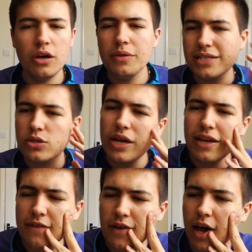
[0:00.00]
No, that's not
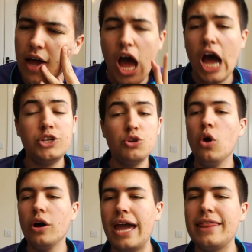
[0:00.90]
either. I
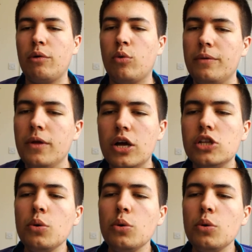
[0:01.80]
do not get that one.